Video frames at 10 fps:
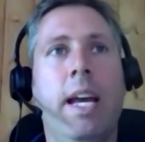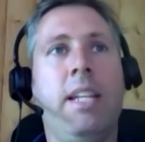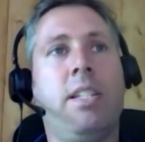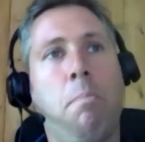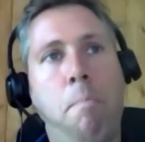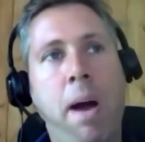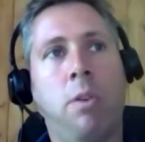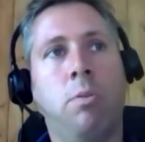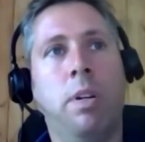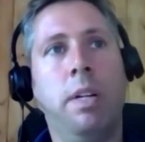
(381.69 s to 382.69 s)
It's
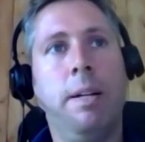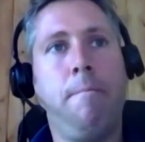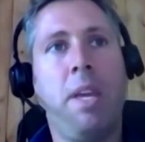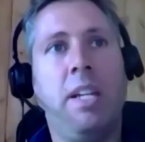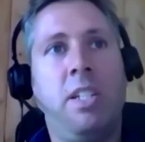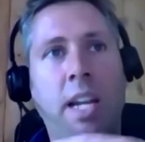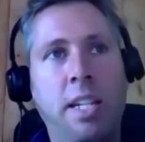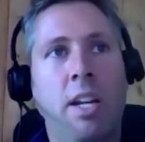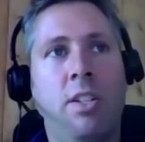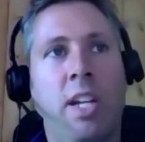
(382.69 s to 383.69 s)
about
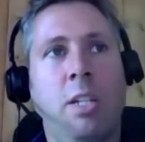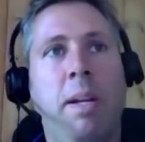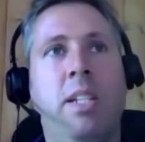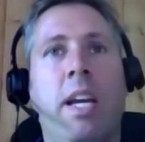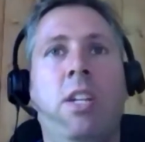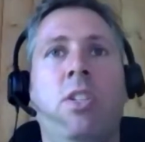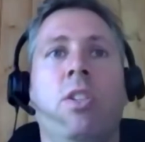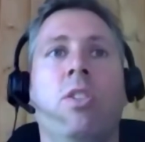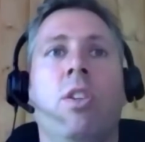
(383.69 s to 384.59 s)
setting those expectations